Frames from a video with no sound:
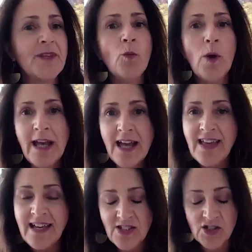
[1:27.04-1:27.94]
when I
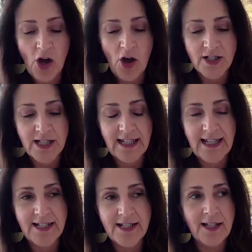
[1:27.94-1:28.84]
then
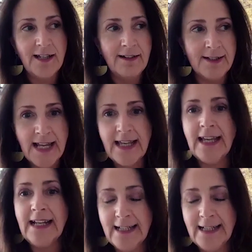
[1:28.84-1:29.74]
started
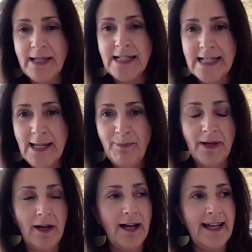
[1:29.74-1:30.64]
digging a little bit
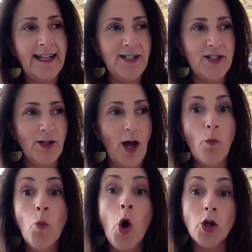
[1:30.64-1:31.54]
deeper into and
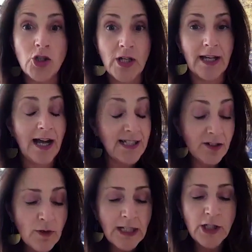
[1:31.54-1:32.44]
watching, I
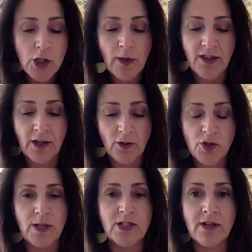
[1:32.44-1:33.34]
didn't really do anything on
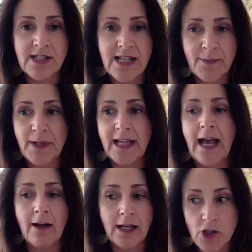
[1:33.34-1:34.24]
Twitter. I set up an
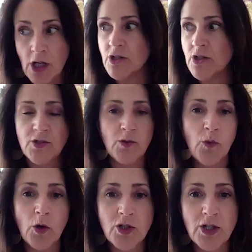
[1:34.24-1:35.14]
account and I just used to
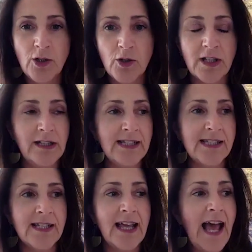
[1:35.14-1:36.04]
watch and look and
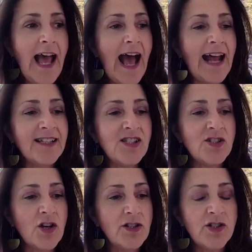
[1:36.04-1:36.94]
listen. And I
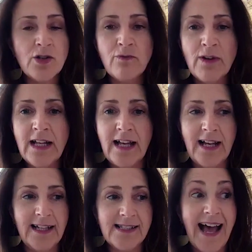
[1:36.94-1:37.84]
started to
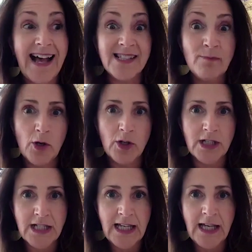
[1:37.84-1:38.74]
realize, as a
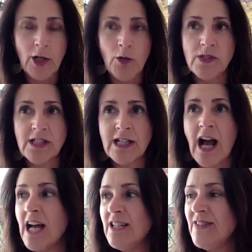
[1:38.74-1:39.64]
marketeer who was
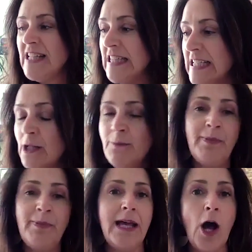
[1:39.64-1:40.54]
kind of a little
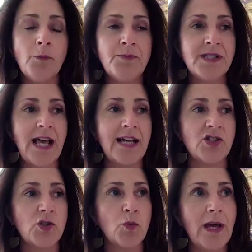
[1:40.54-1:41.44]
bit
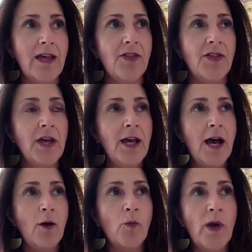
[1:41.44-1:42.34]
obsessed
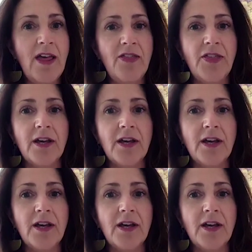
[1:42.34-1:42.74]
with